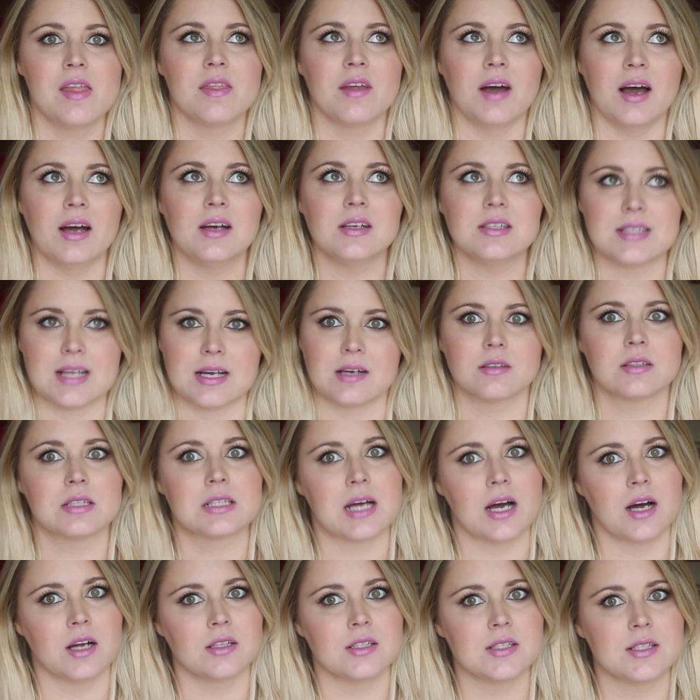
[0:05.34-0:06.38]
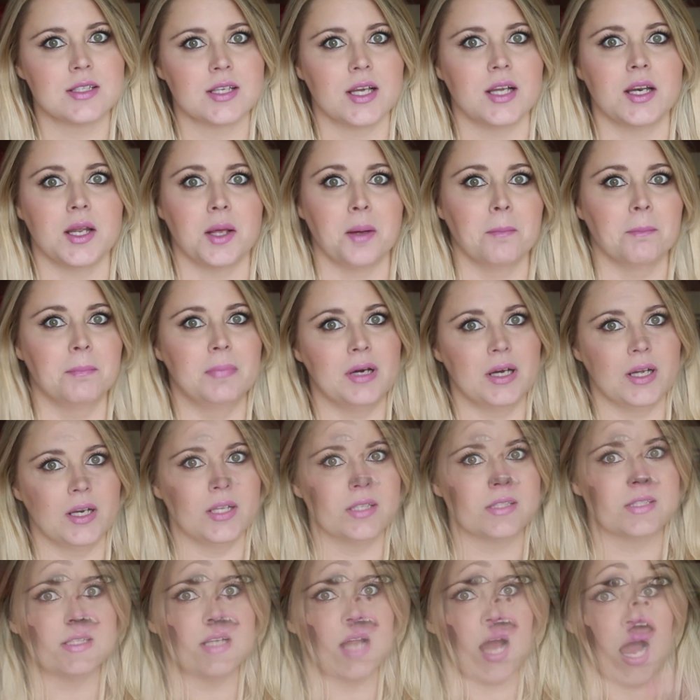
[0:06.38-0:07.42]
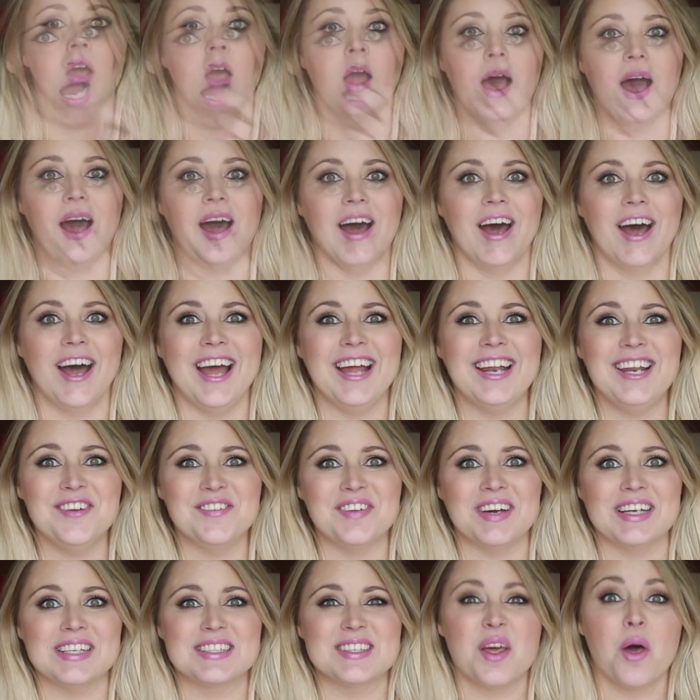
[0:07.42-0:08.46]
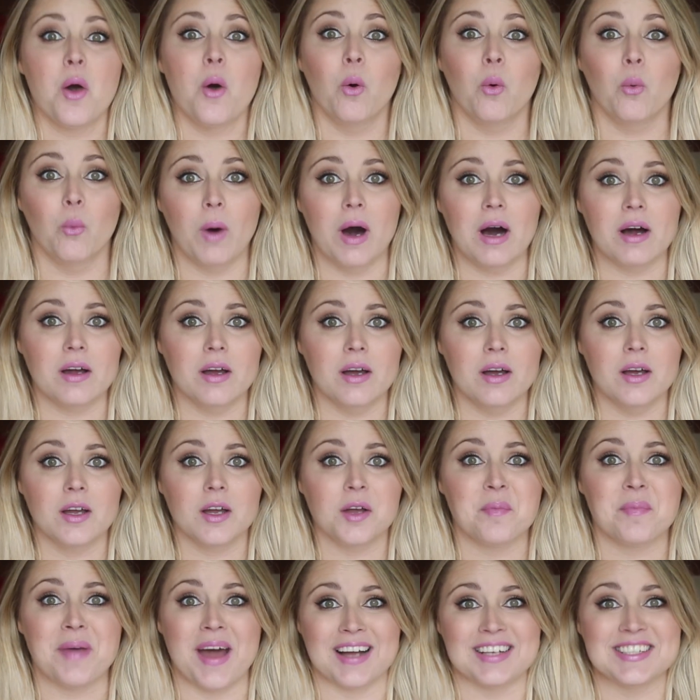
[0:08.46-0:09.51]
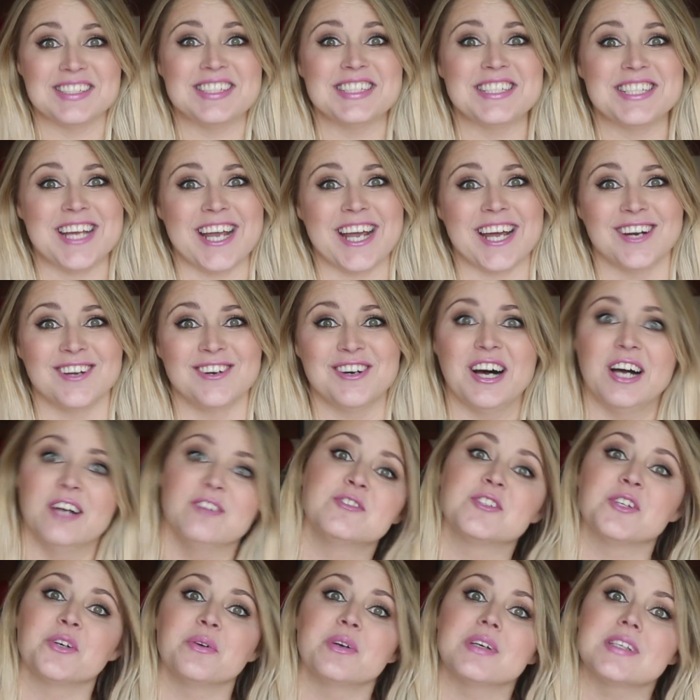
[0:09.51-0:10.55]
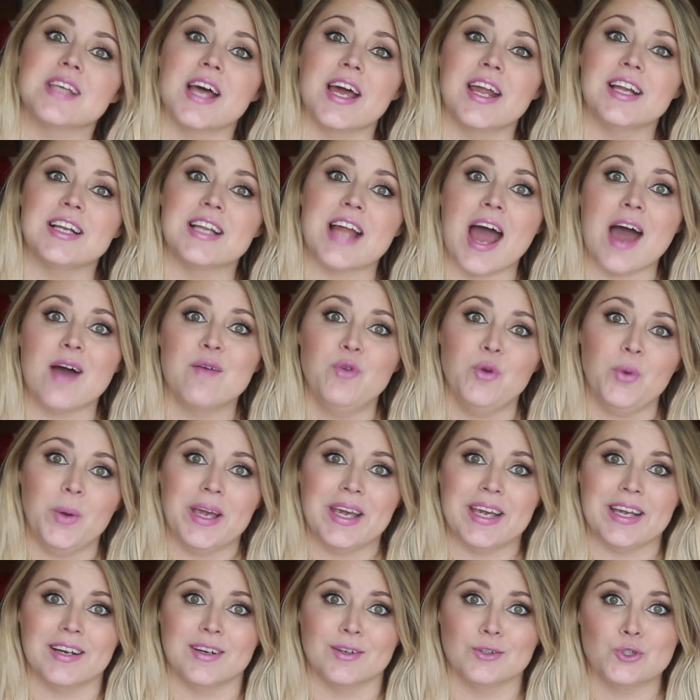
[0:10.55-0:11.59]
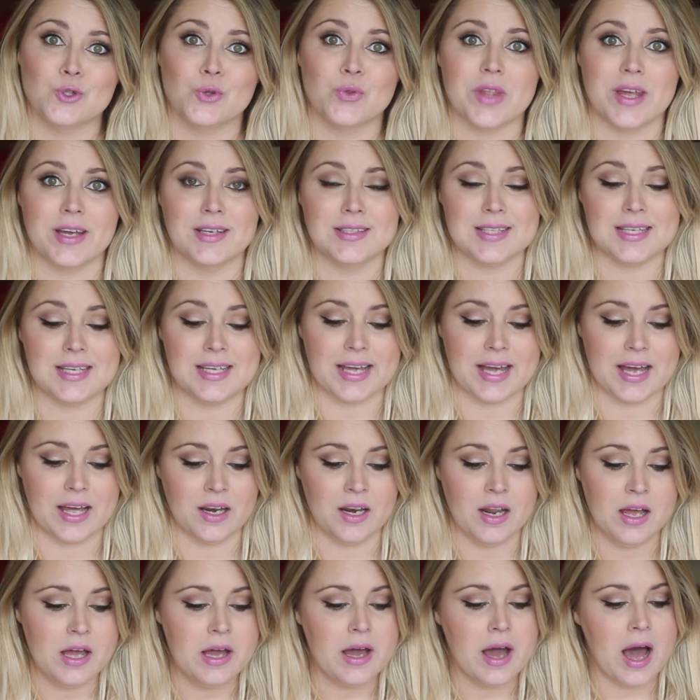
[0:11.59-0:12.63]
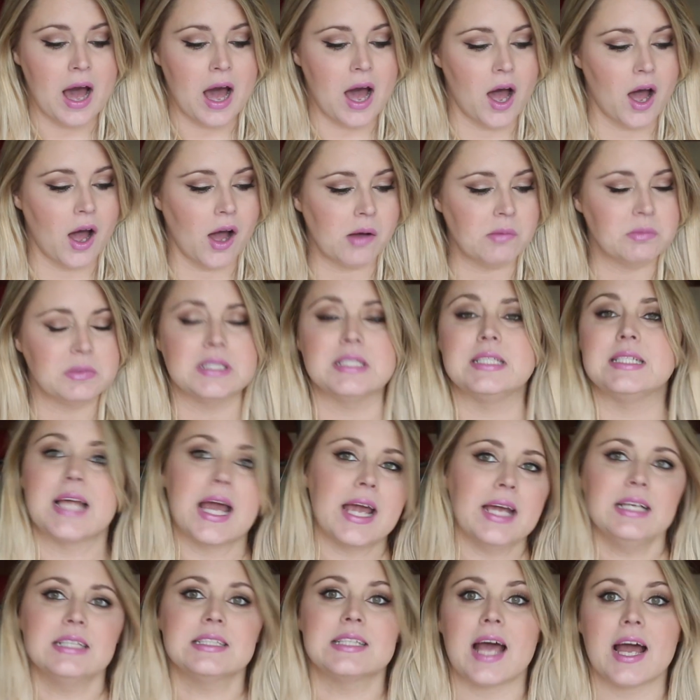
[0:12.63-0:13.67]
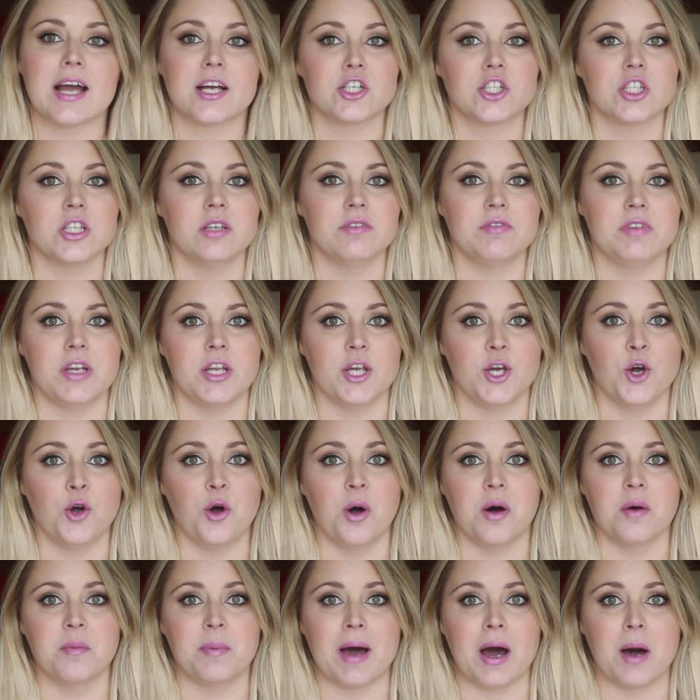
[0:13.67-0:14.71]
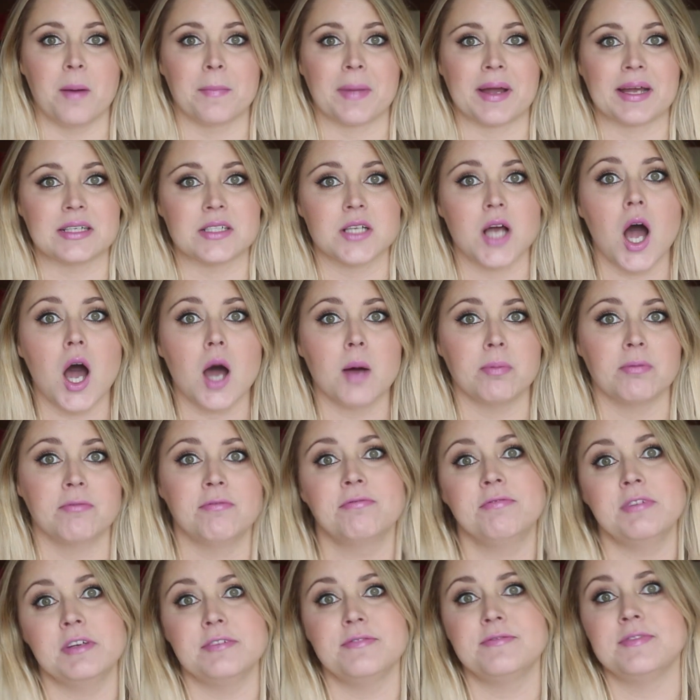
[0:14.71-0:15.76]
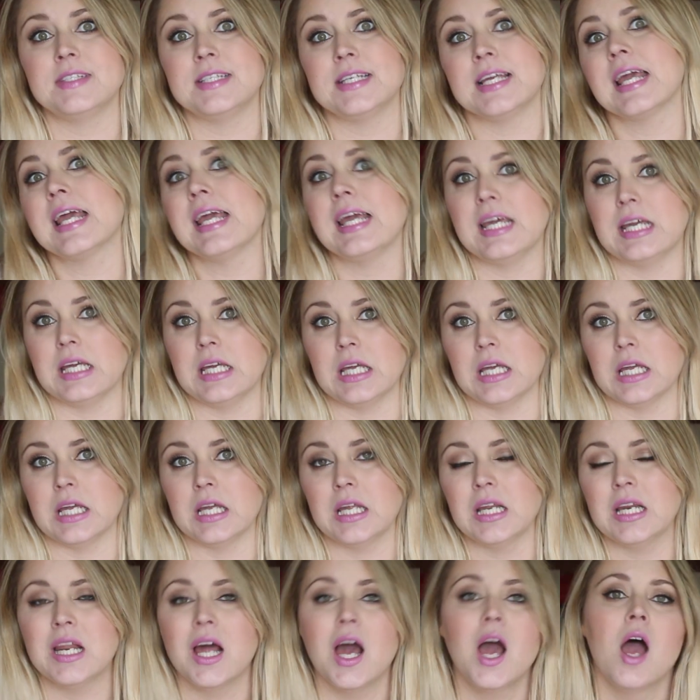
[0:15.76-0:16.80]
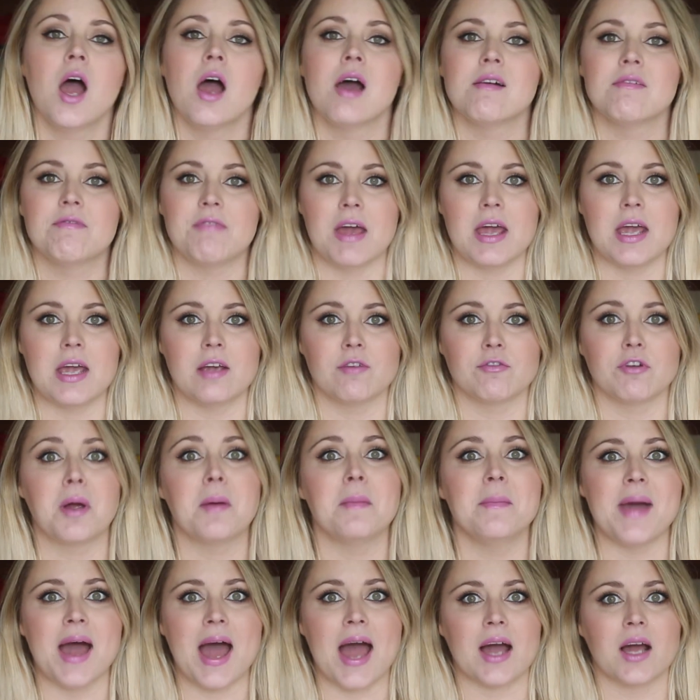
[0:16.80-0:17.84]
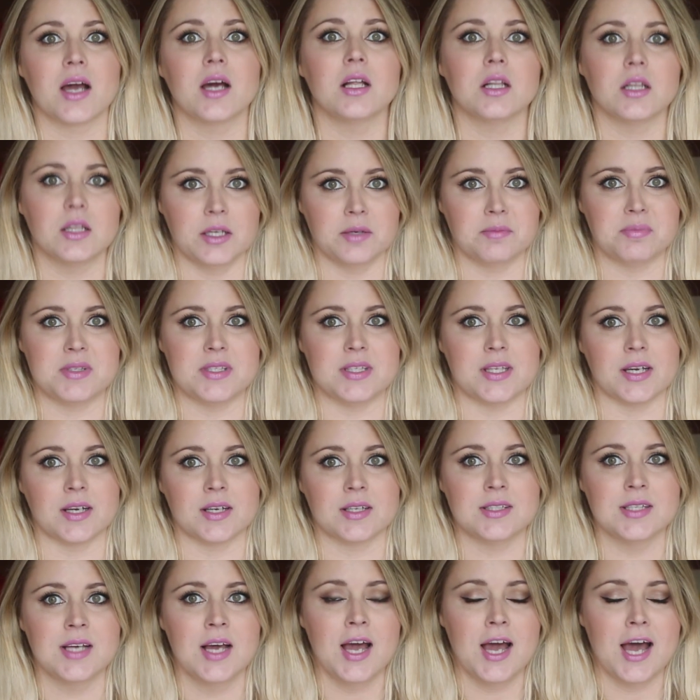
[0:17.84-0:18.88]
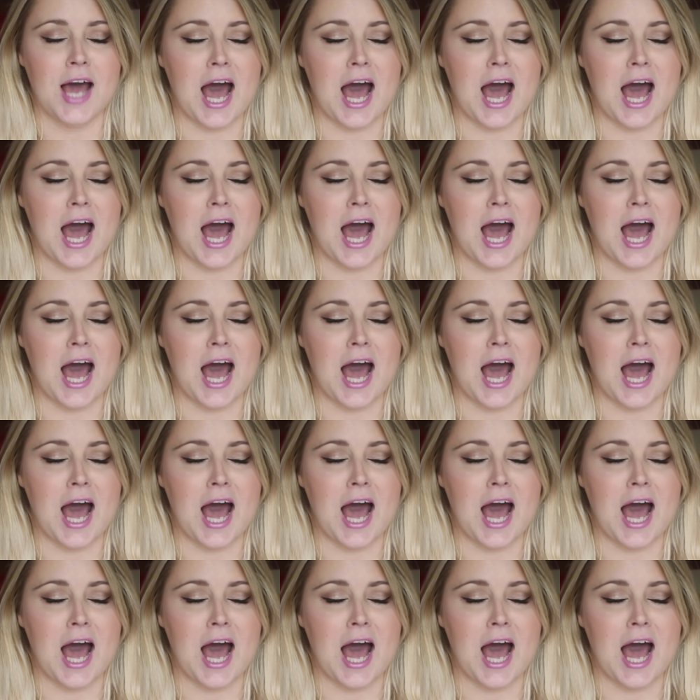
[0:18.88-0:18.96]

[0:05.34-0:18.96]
That sounded condescending, but it's not. Anyways, welcome back to the channel. I'm so excited to have you here, so thanks again. Today is actually a video about my top 15 favorite MAC lipsticks.